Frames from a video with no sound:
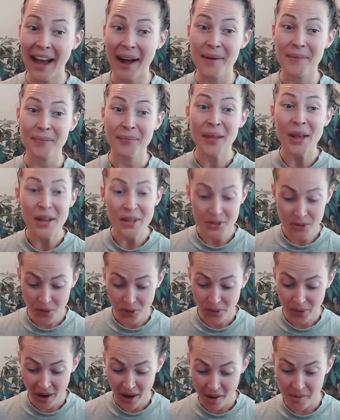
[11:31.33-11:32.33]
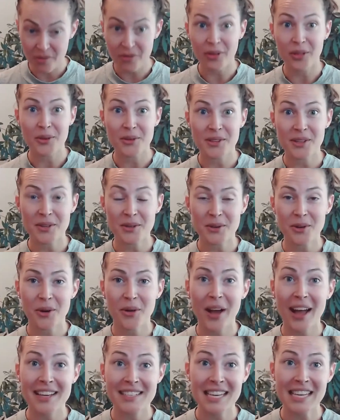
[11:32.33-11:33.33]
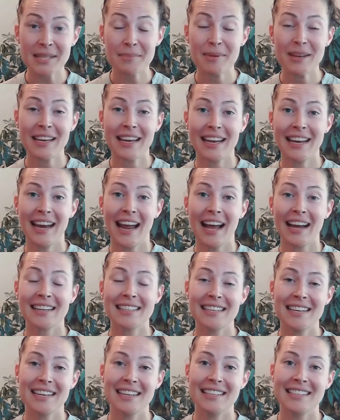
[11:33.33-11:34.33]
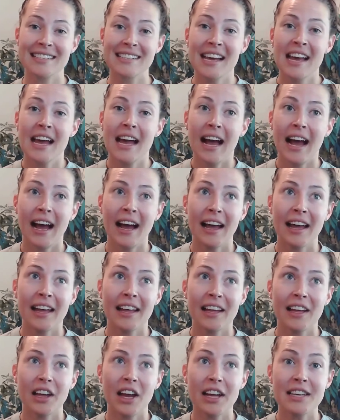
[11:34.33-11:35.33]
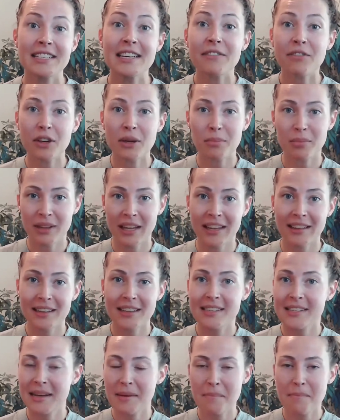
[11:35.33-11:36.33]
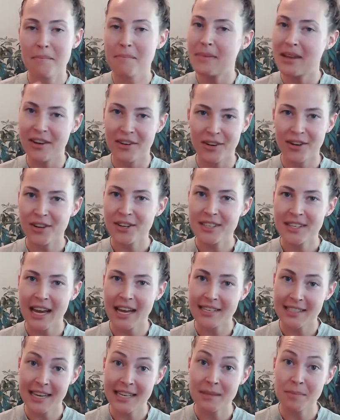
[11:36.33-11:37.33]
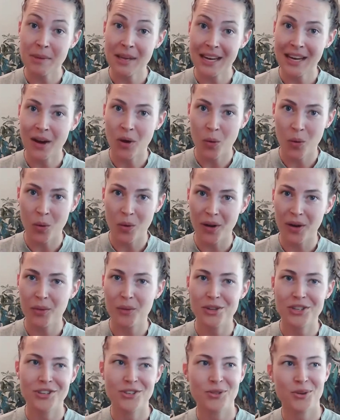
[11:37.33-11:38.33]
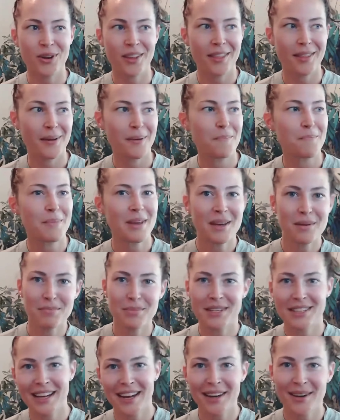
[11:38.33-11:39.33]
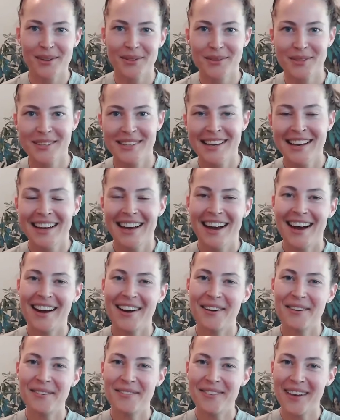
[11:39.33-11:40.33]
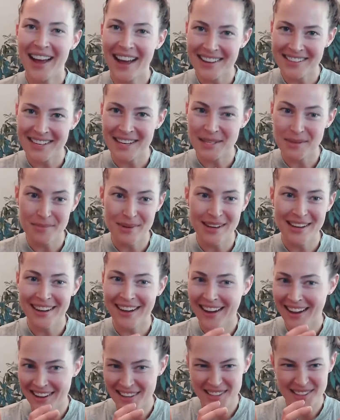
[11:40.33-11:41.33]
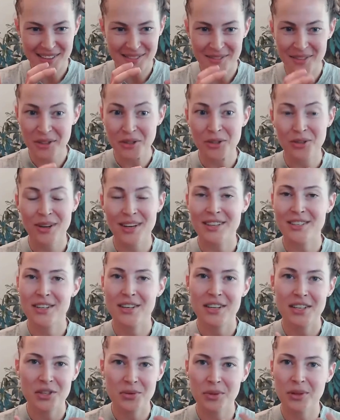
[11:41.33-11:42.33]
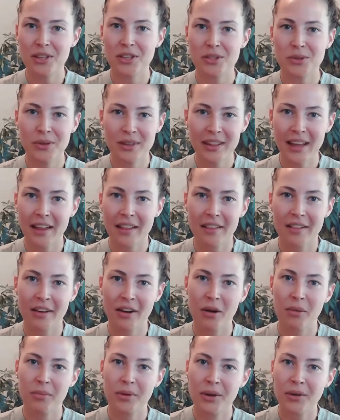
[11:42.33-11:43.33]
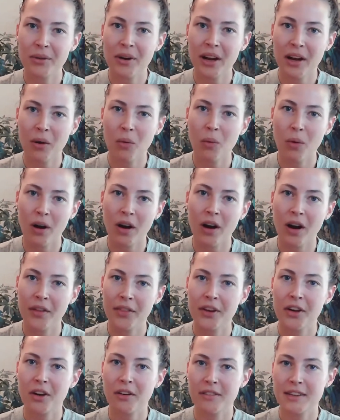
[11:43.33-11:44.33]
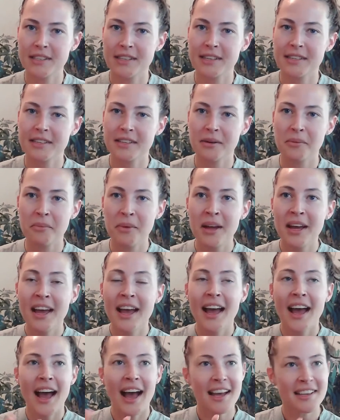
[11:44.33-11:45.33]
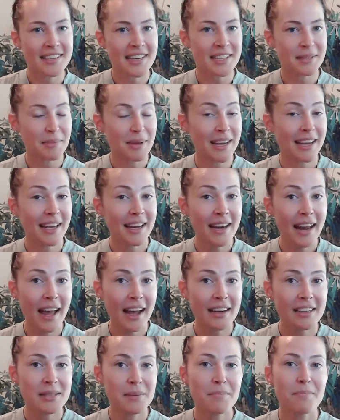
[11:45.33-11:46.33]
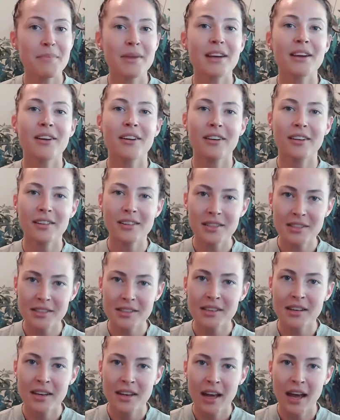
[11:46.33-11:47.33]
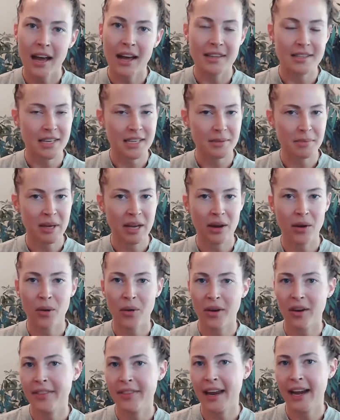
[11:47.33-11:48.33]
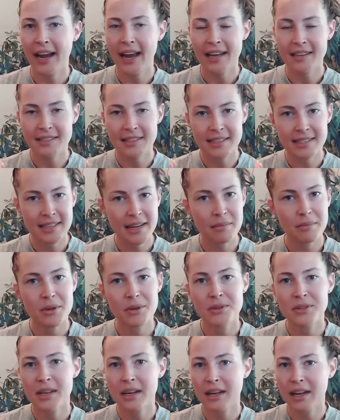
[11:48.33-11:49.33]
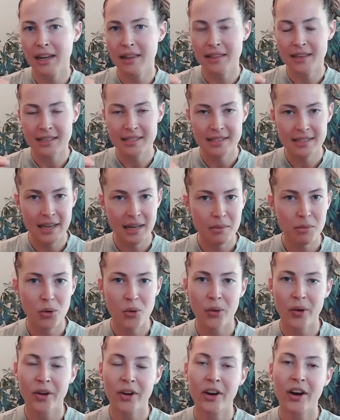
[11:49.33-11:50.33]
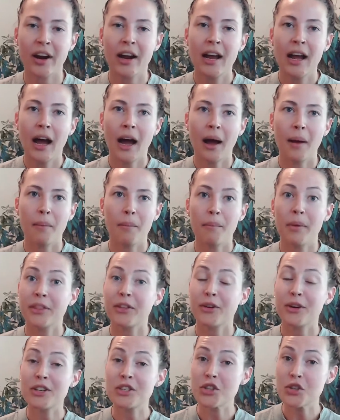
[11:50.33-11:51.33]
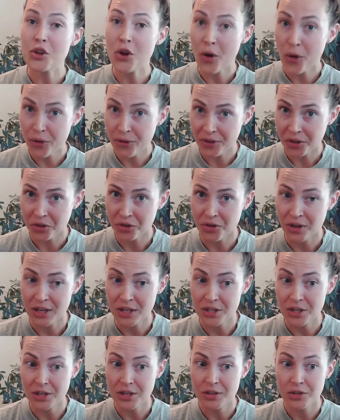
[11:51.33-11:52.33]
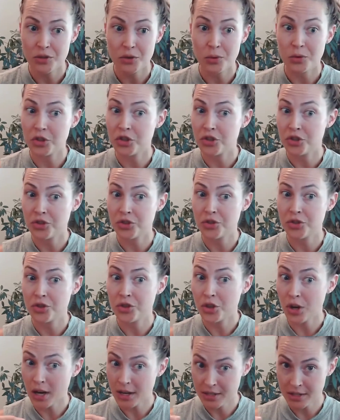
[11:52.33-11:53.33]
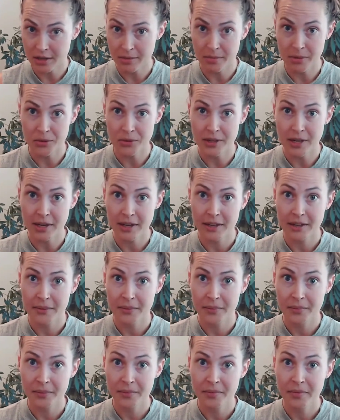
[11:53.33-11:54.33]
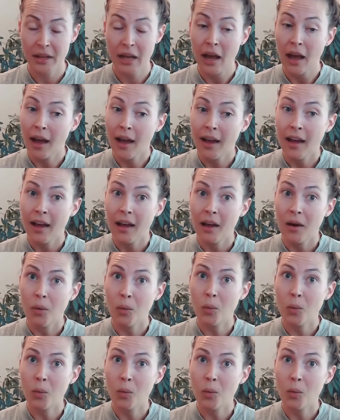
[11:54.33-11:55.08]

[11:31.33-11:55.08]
Yeah. So for those that don't know, SSP Connect is a different playlist. It mirrors SSP Core, which is sort of the meat and potatoes of SSP. It has the filtration. It's really doing that therapeutic work on the nervous system. SSP Connect mirrors SSP Core, and then it has the same music in the same order, but there is no filtration. So it's just music. Yeah.